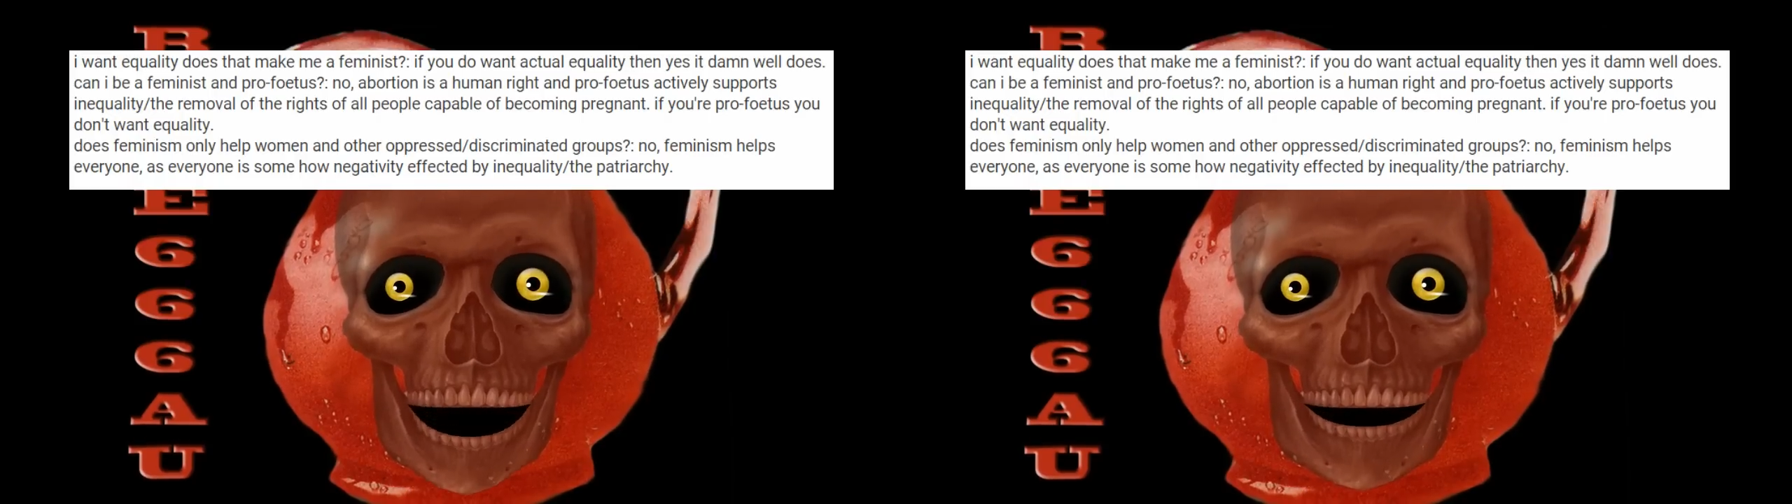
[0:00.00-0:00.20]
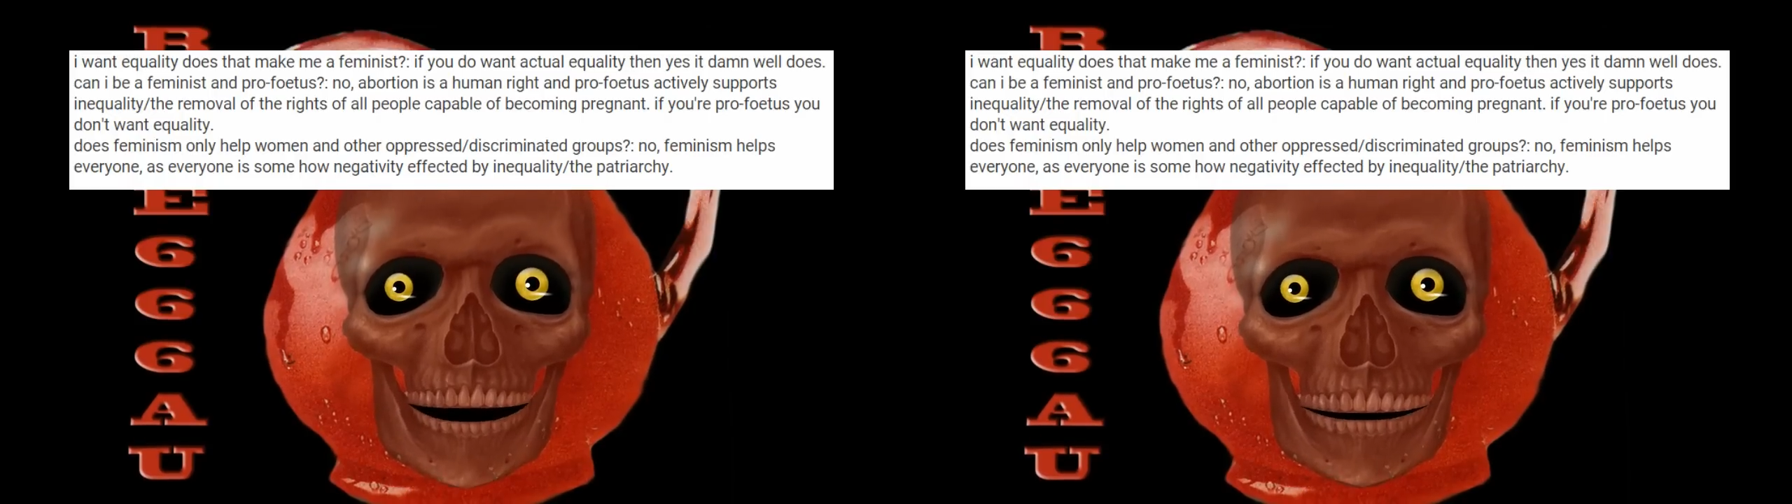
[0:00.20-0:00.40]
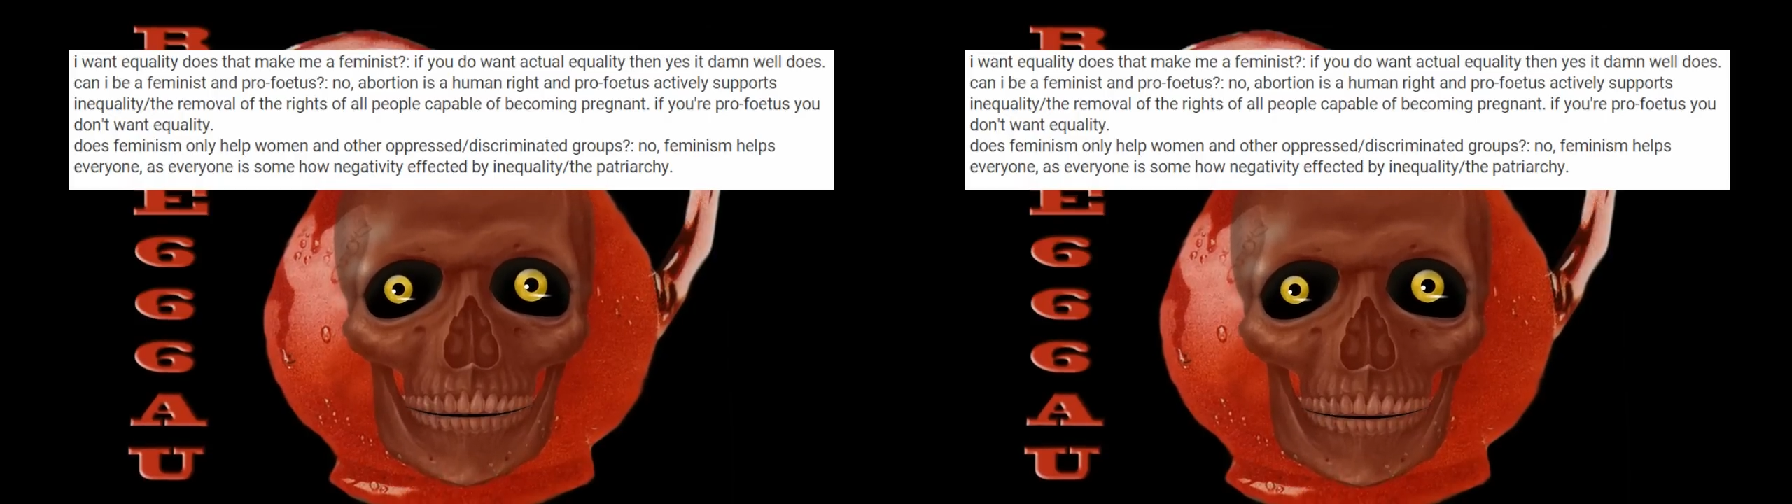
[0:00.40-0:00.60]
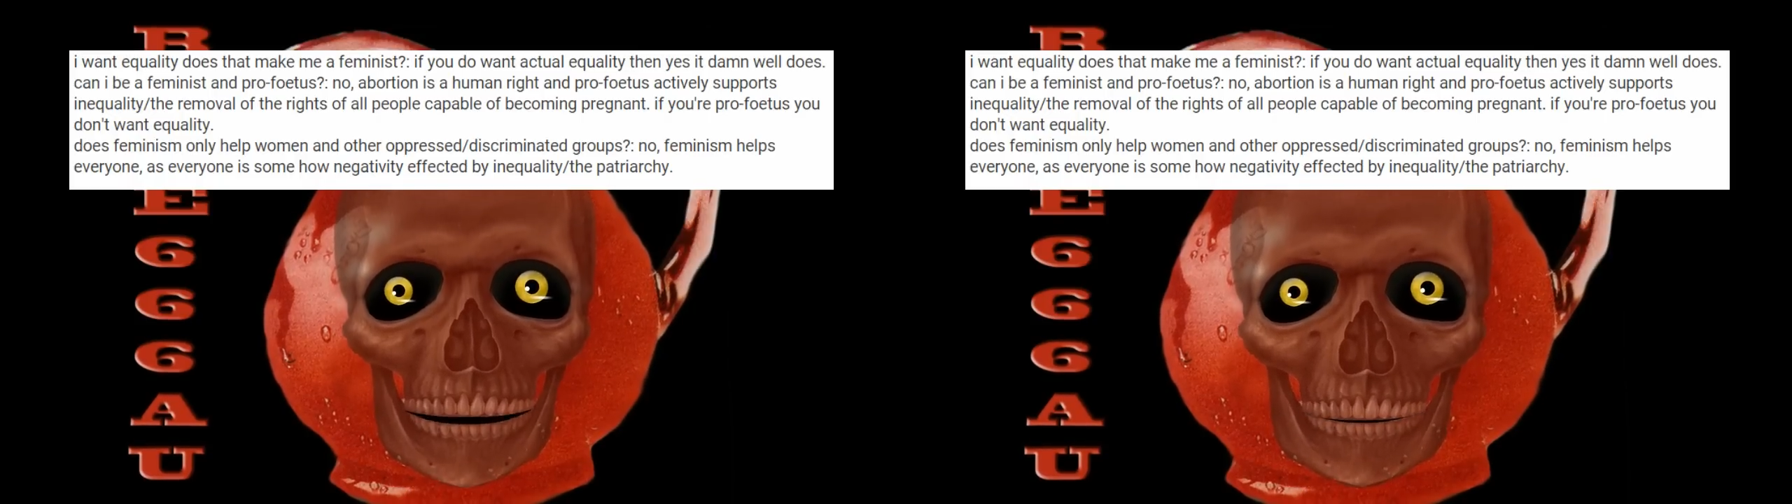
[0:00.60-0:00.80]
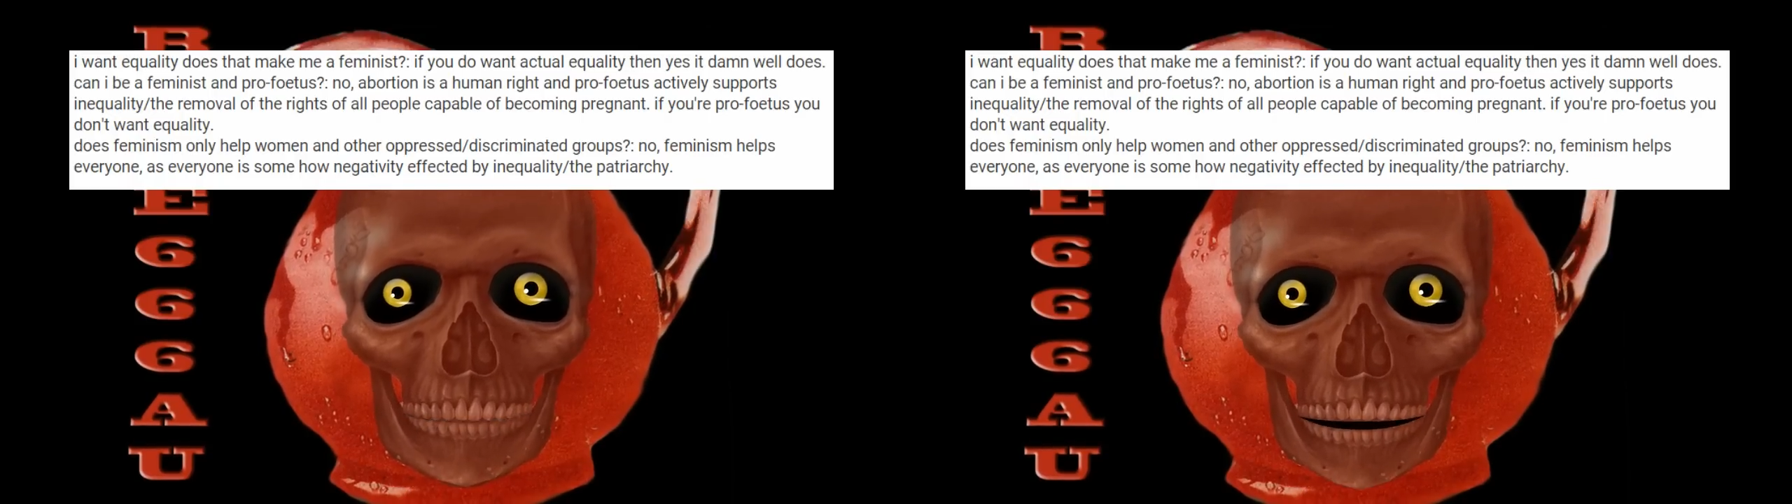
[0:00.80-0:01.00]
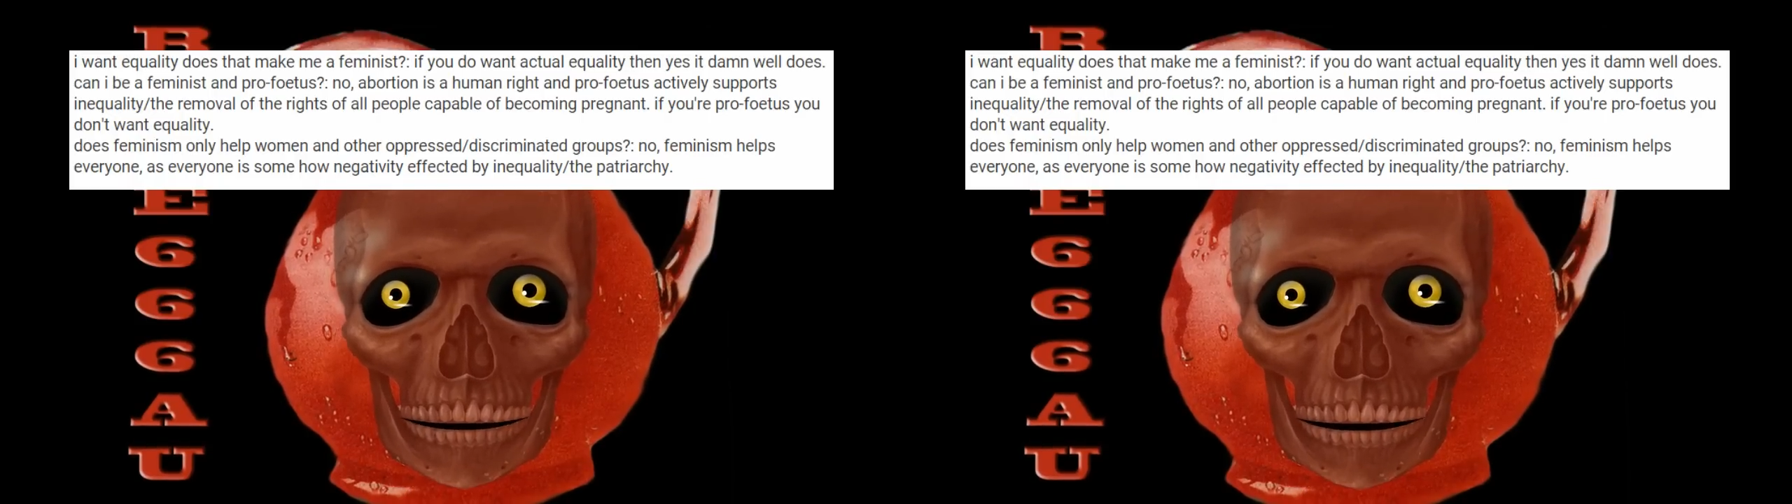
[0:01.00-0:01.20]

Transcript: all people capable